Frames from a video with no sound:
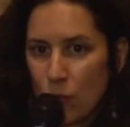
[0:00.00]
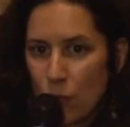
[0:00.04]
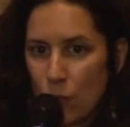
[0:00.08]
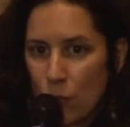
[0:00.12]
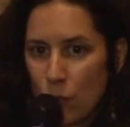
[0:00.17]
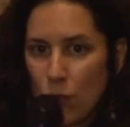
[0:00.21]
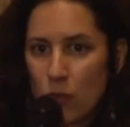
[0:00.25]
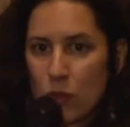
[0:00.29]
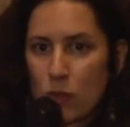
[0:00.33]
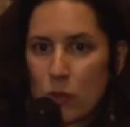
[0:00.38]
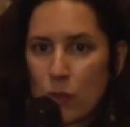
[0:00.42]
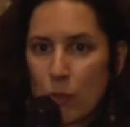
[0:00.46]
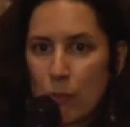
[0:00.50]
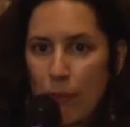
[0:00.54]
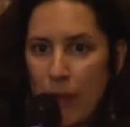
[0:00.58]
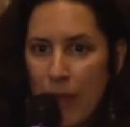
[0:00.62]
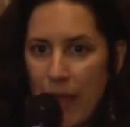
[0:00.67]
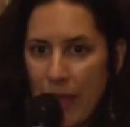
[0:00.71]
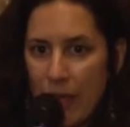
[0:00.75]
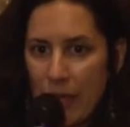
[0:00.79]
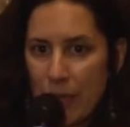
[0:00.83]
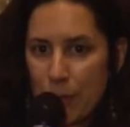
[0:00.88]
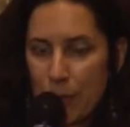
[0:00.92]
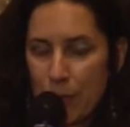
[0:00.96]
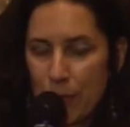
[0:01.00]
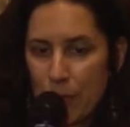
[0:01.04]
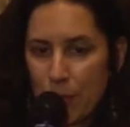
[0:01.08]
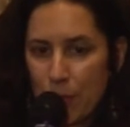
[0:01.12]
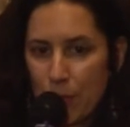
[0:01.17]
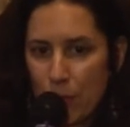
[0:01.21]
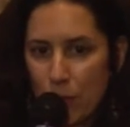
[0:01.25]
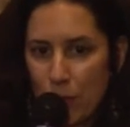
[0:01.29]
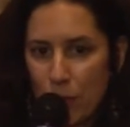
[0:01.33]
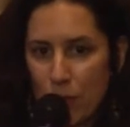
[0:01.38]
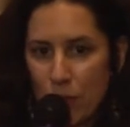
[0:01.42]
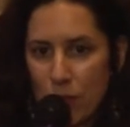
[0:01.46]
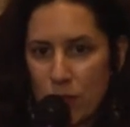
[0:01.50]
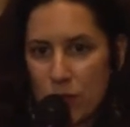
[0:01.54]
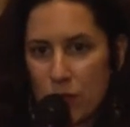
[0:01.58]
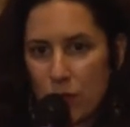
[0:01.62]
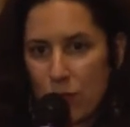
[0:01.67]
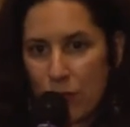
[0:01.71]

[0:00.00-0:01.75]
was so bad, but because the